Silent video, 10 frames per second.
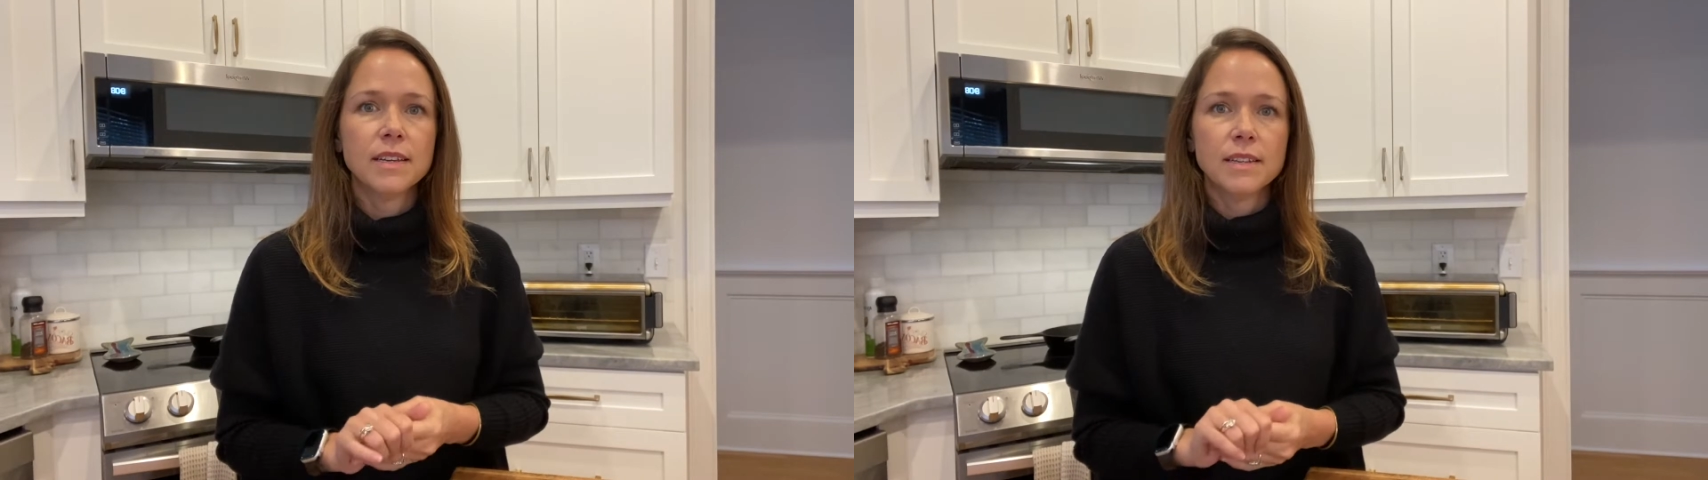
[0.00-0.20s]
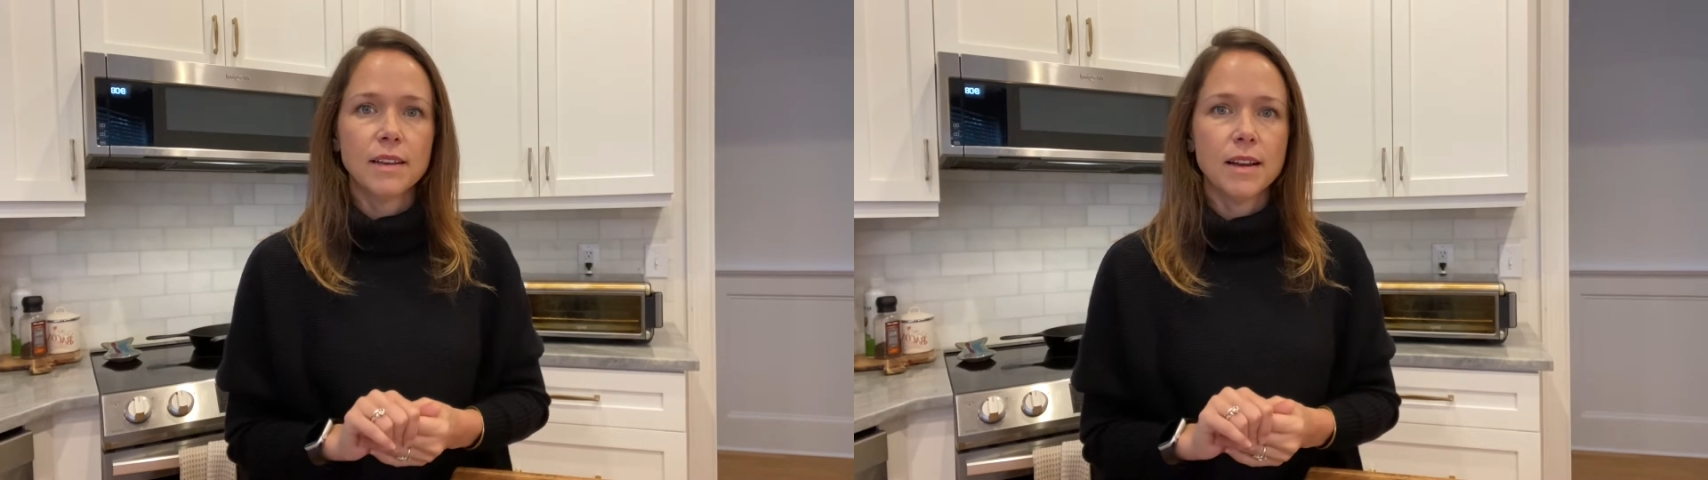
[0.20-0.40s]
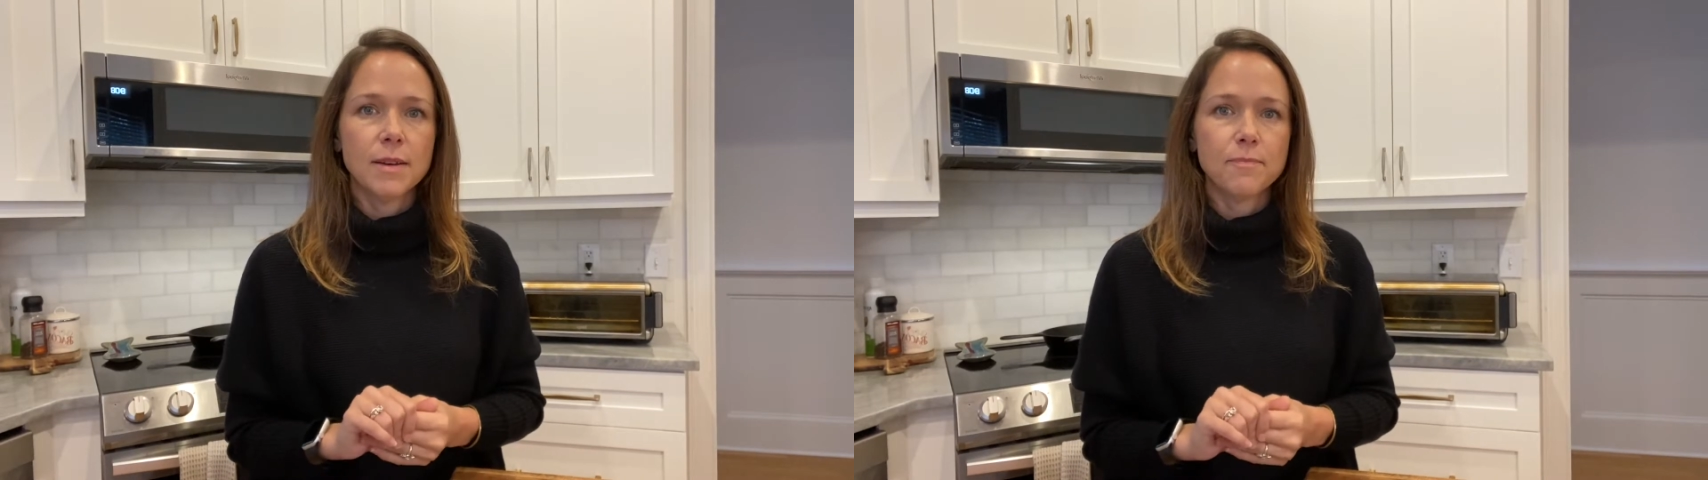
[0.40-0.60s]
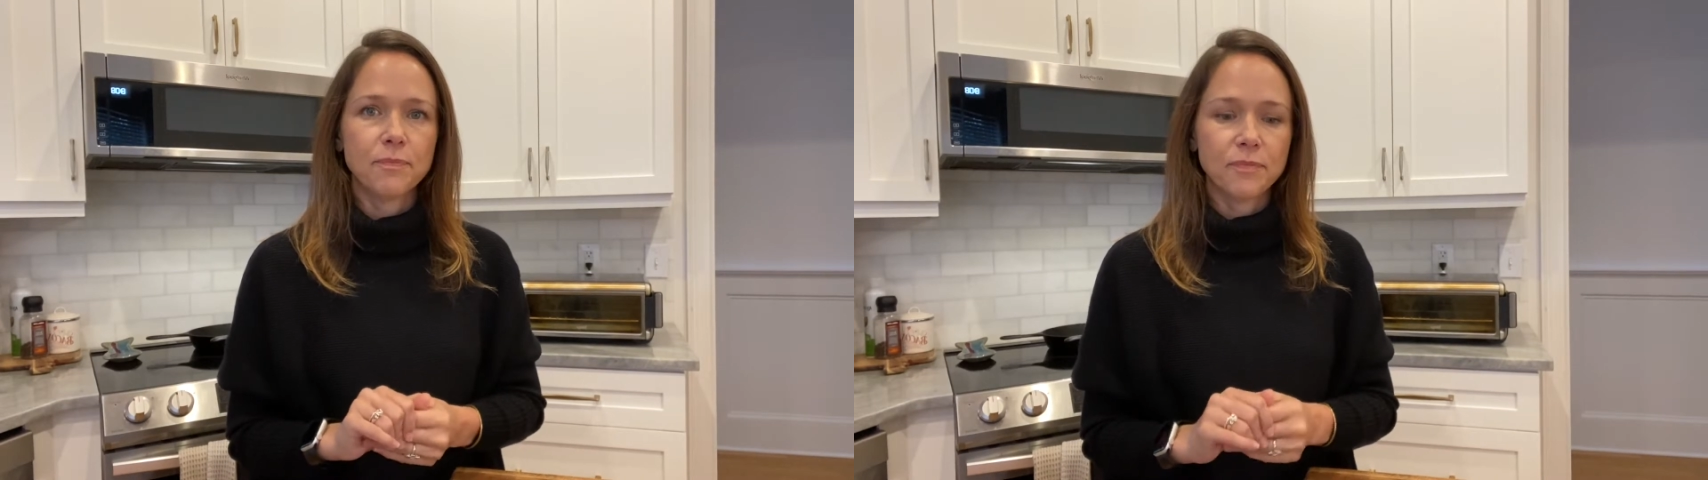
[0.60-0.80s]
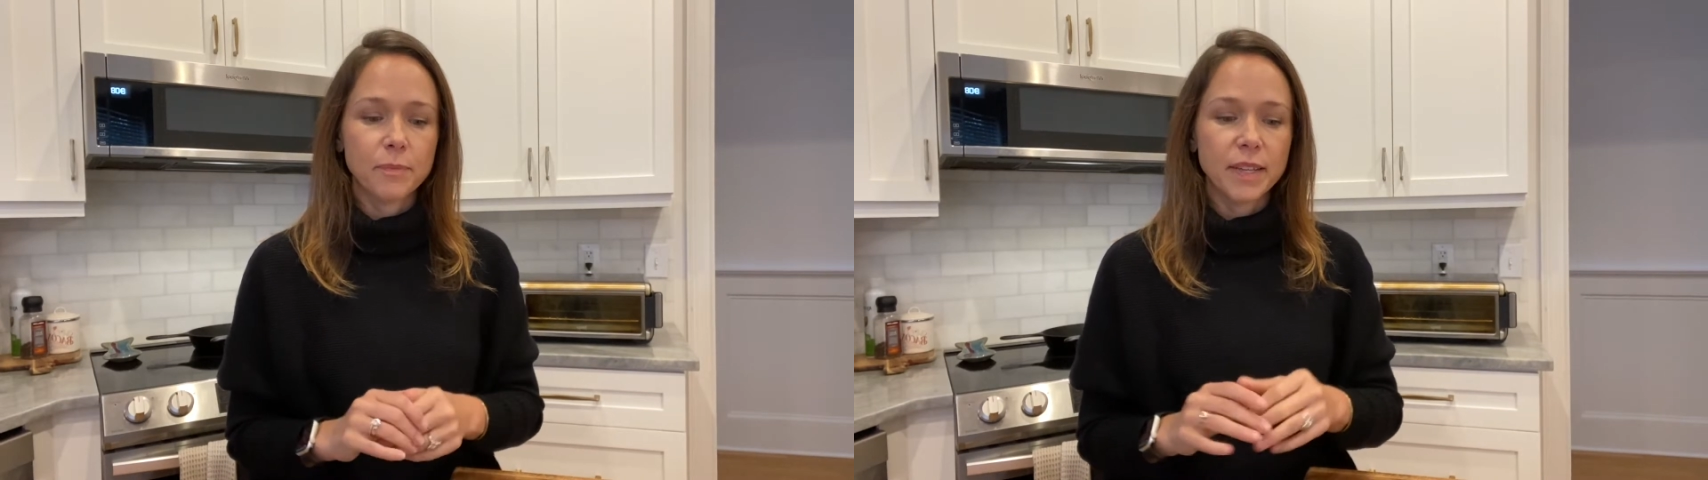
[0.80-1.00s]

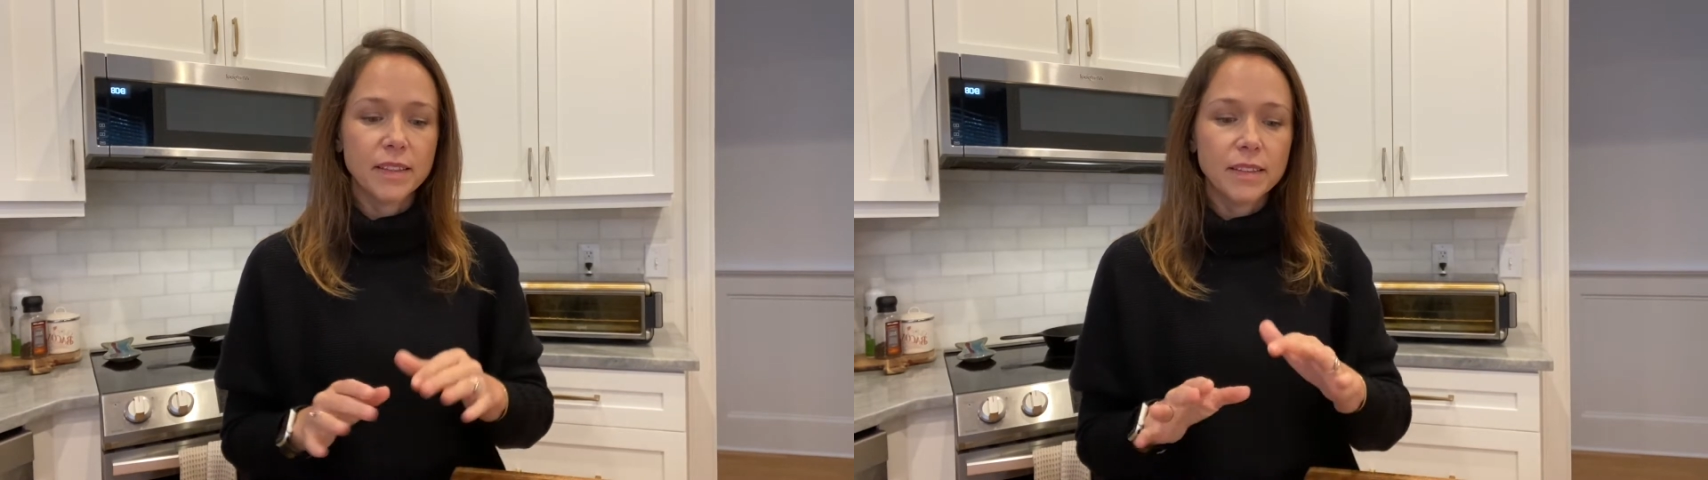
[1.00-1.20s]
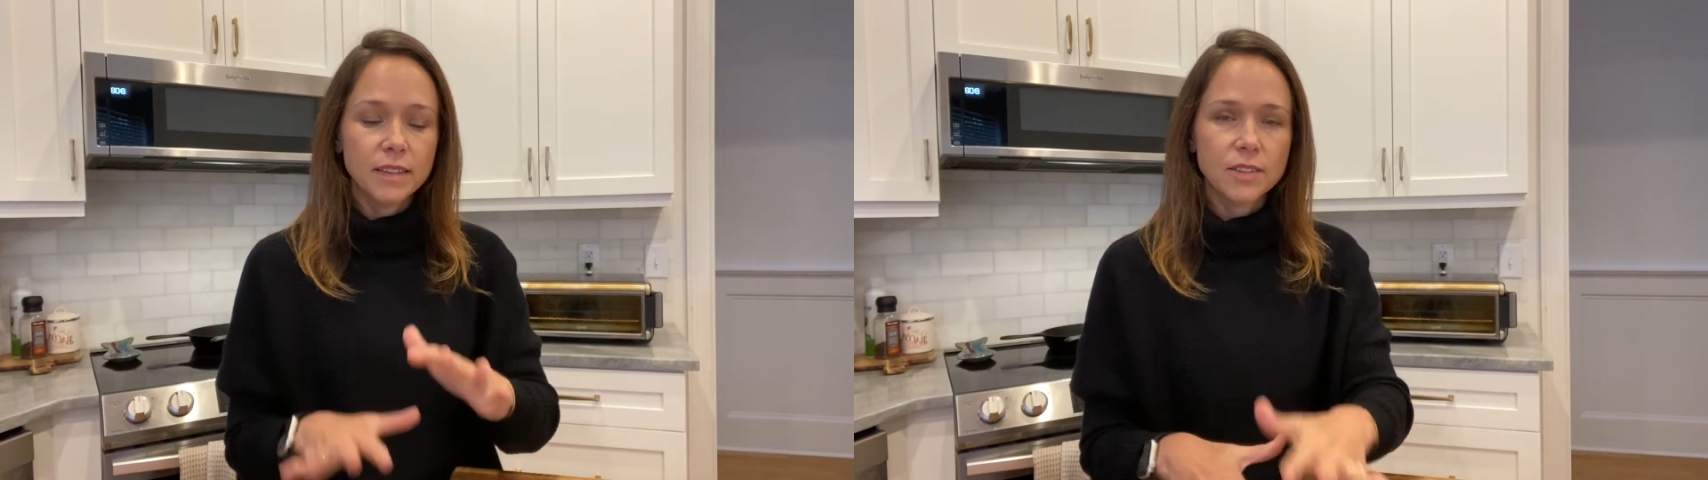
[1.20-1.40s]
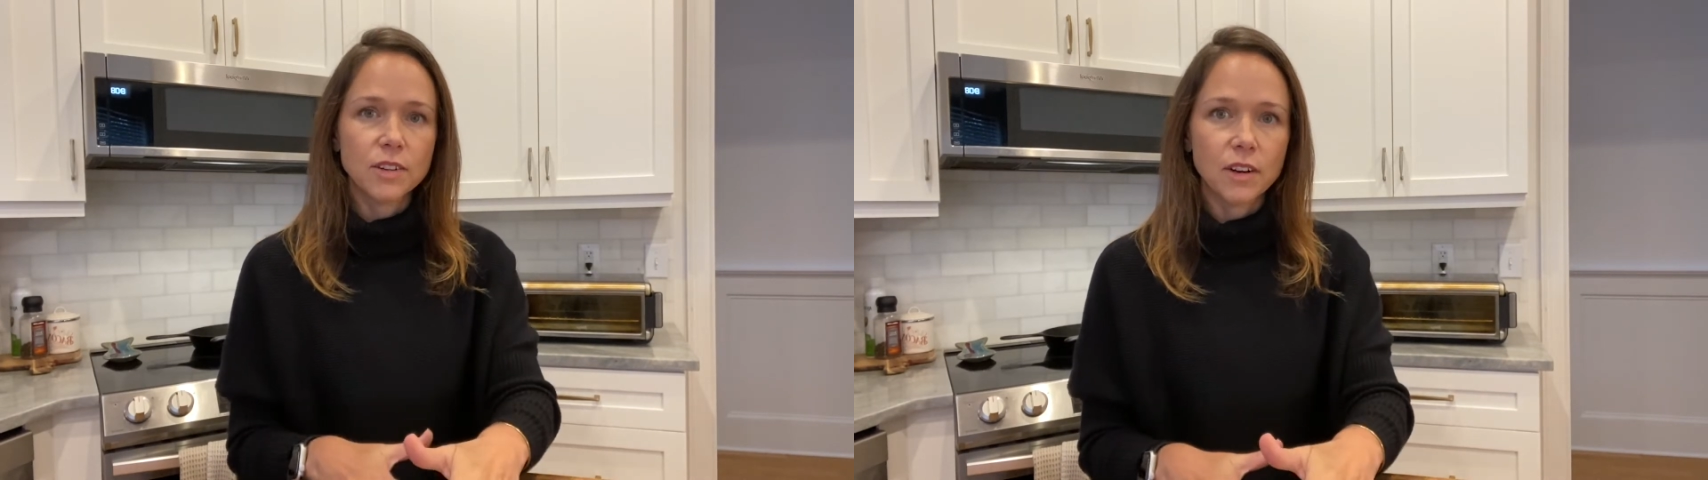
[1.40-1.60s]
But these are